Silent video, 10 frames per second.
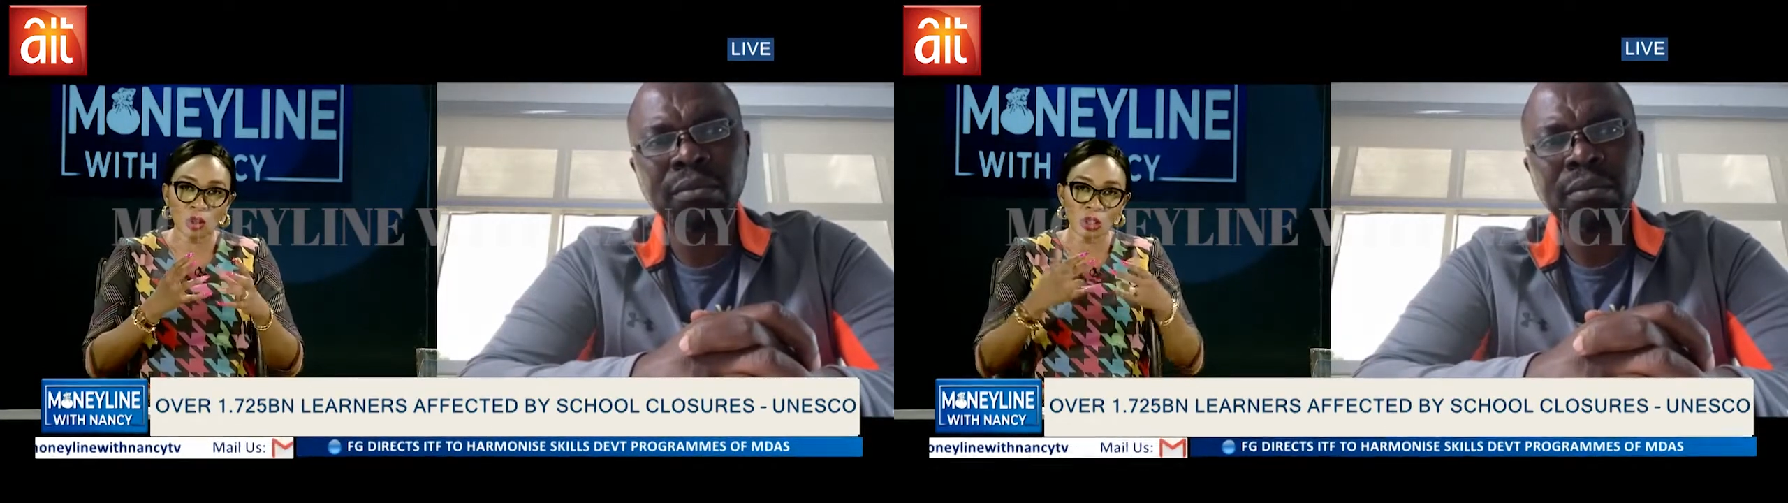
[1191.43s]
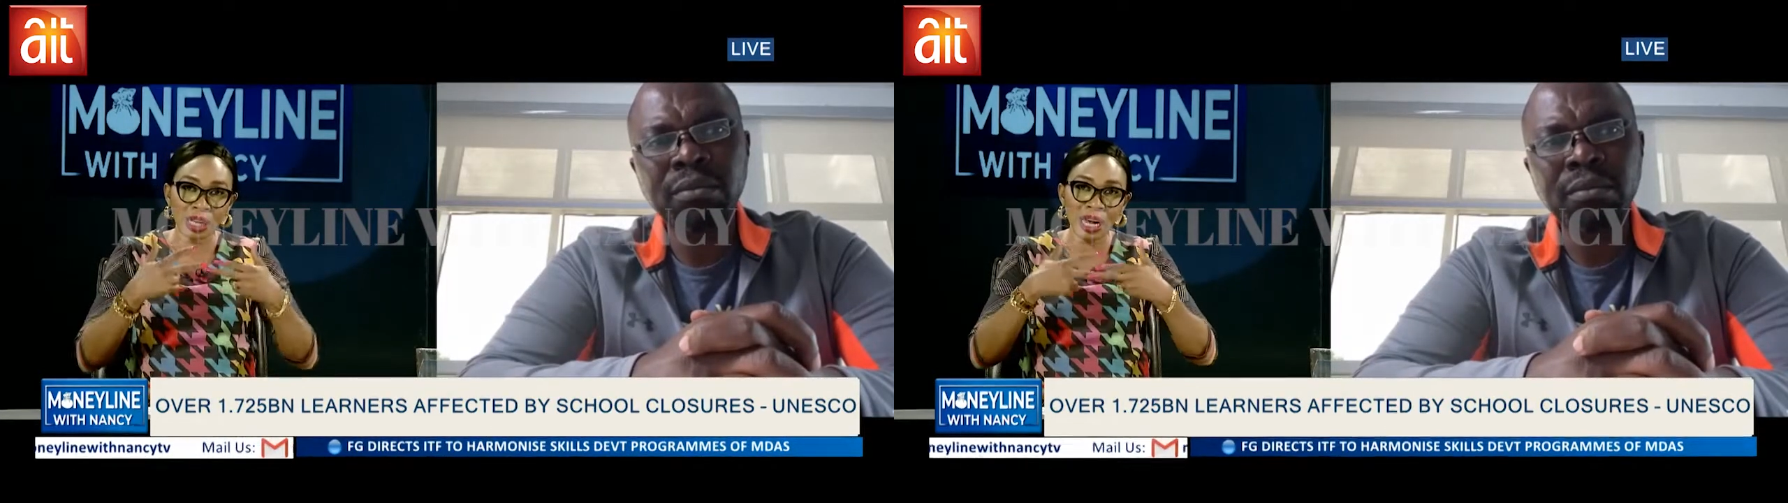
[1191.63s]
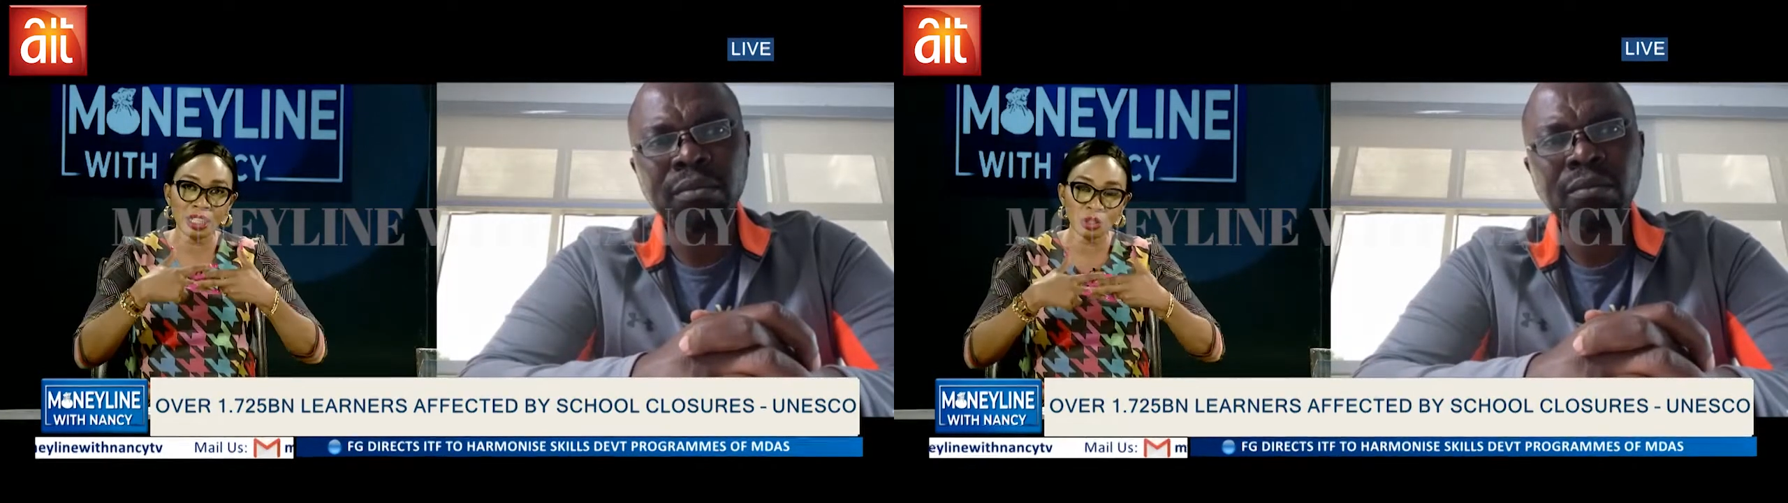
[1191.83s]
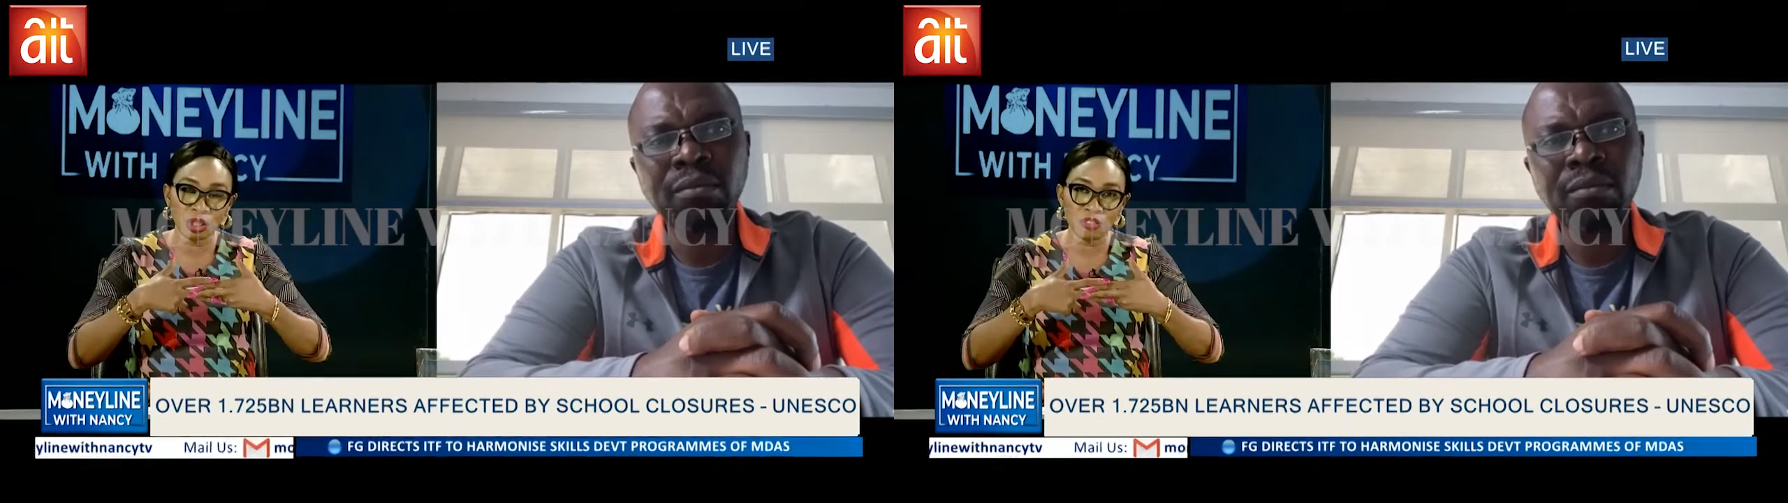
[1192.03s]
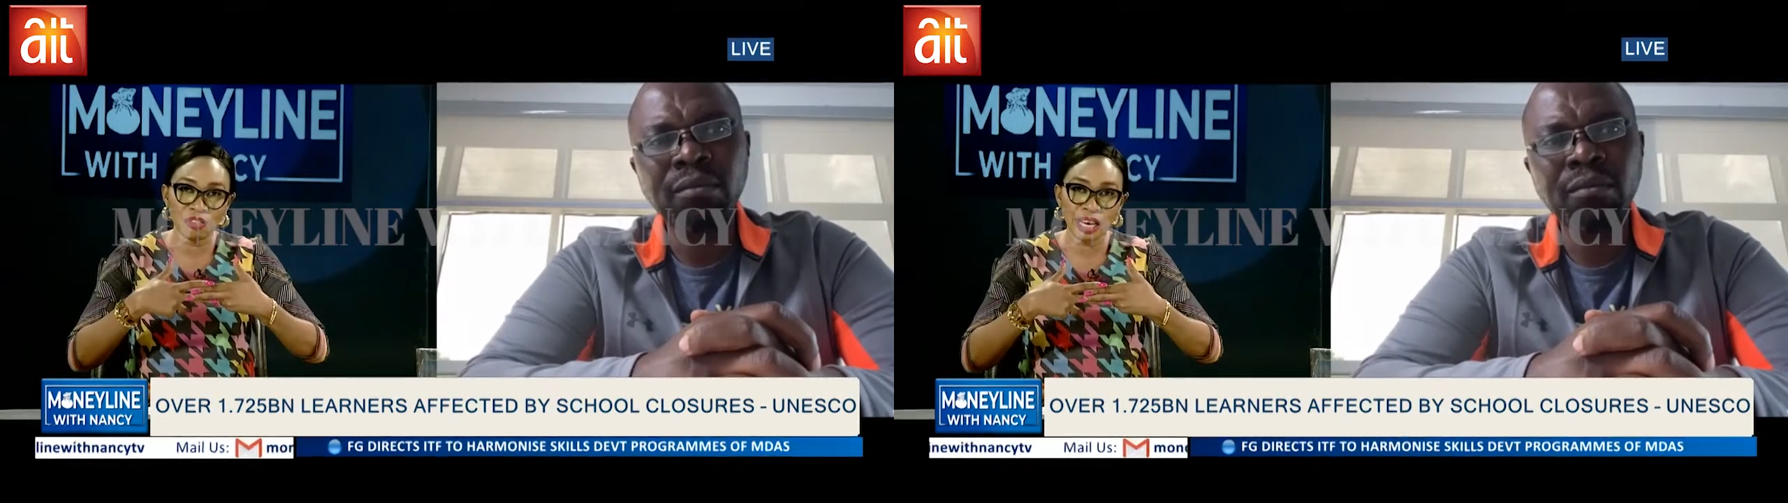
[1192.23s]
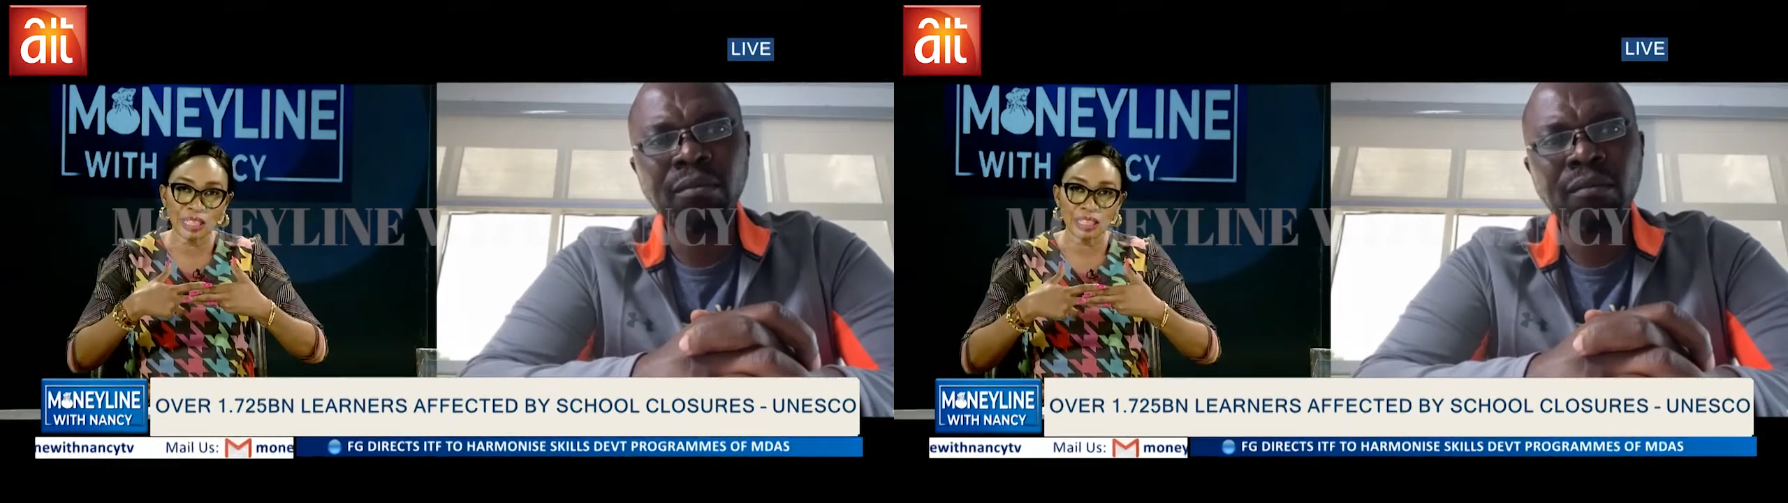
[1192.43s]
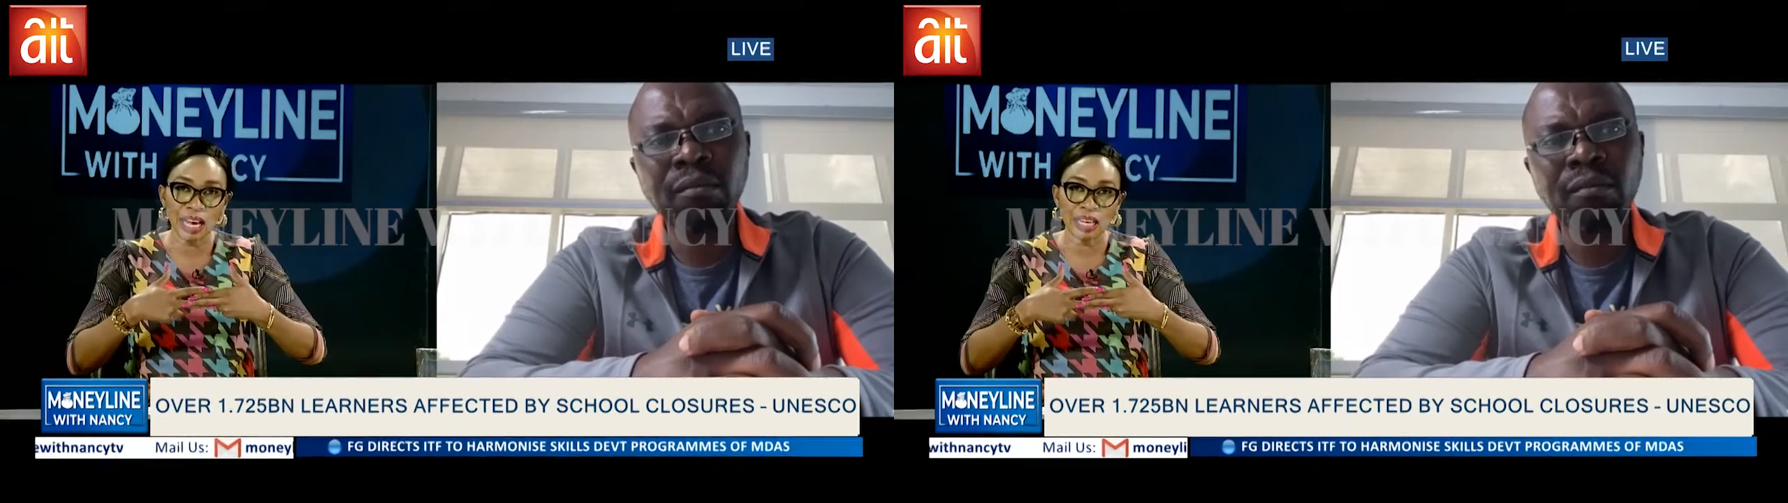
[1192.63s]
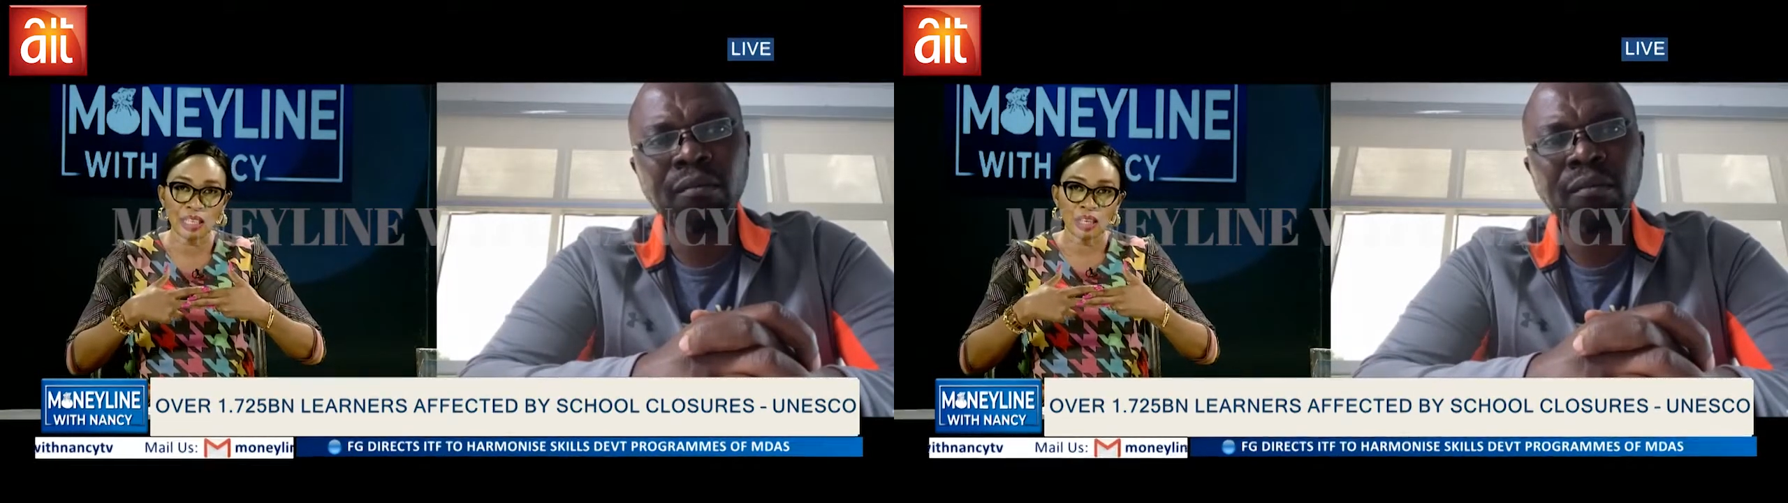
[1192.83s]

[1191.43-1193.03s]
tied to the fact that